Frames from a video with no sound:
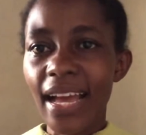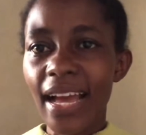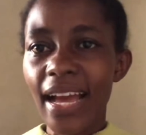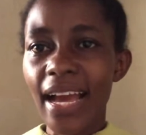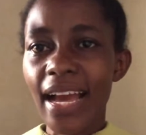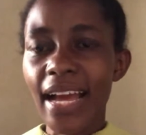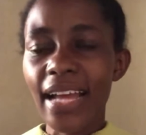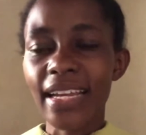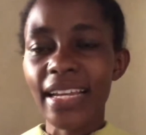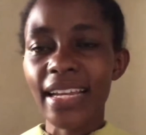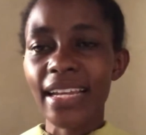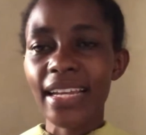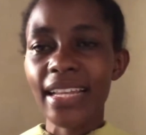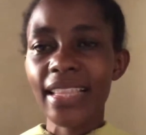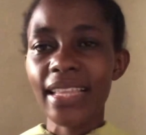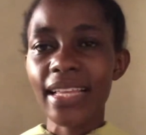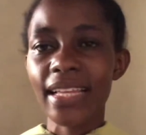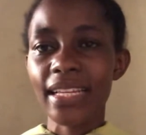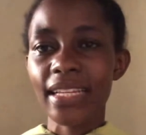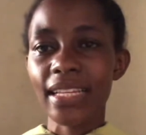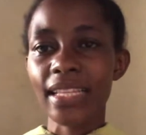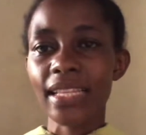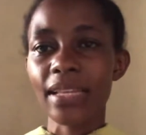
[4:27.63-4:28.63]
And
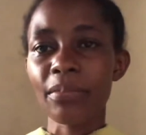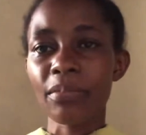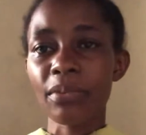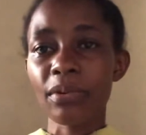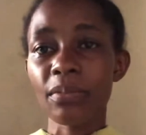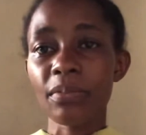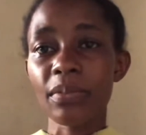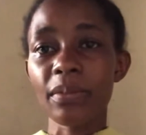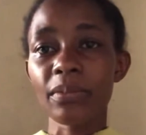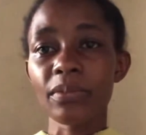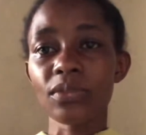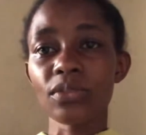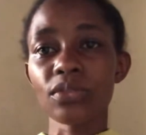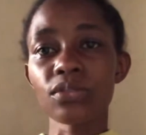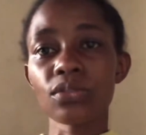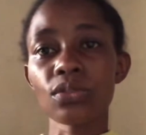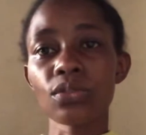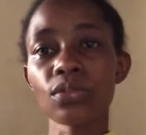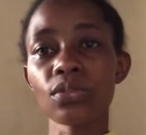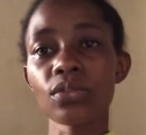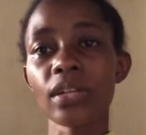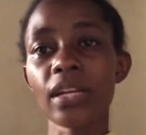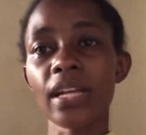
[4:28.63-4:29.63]
another problem is
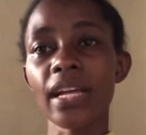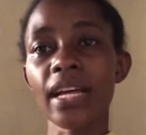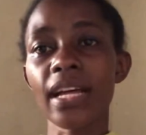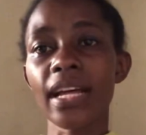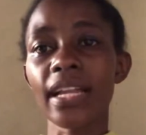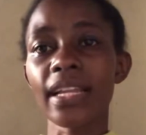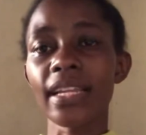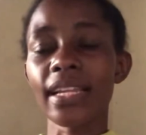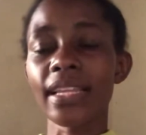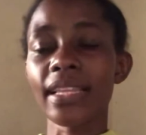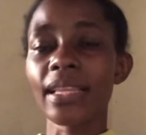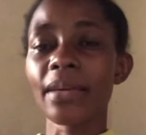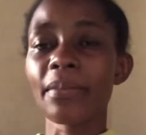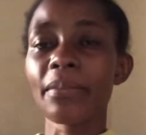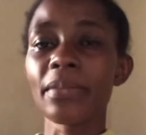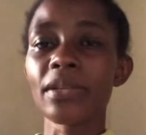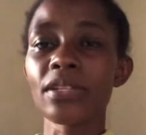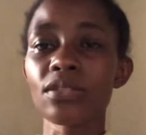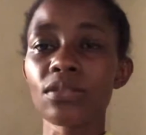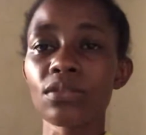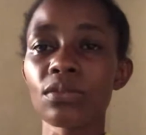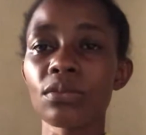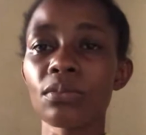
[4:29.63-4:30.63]
also another
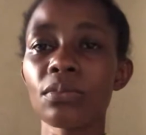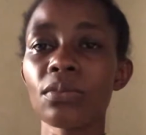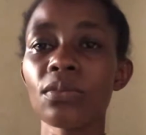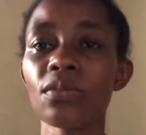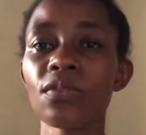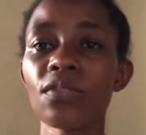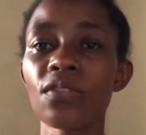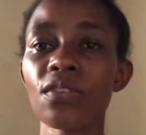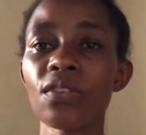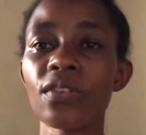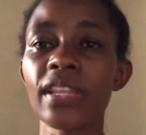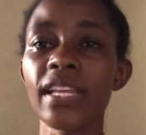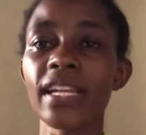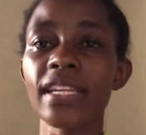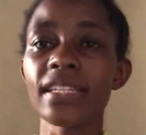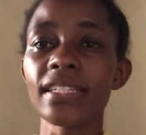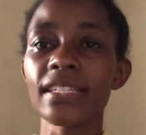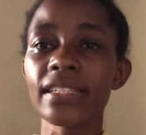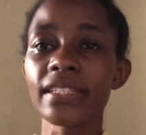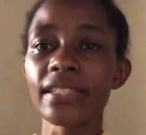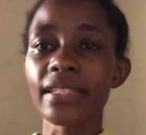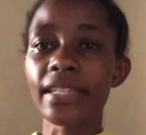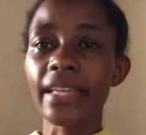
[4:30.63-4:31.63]
menstrual flow that
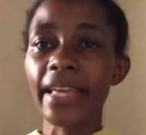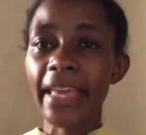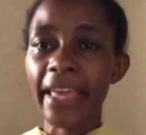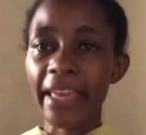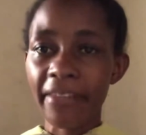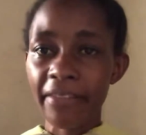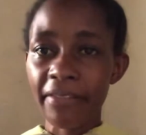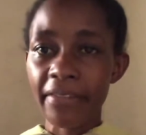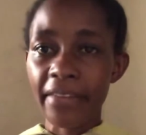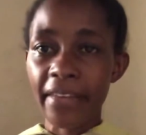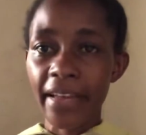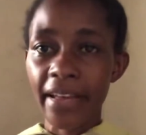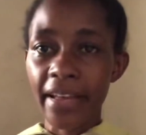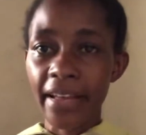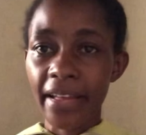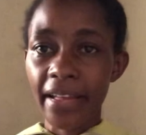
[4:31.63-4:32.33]
is heavier.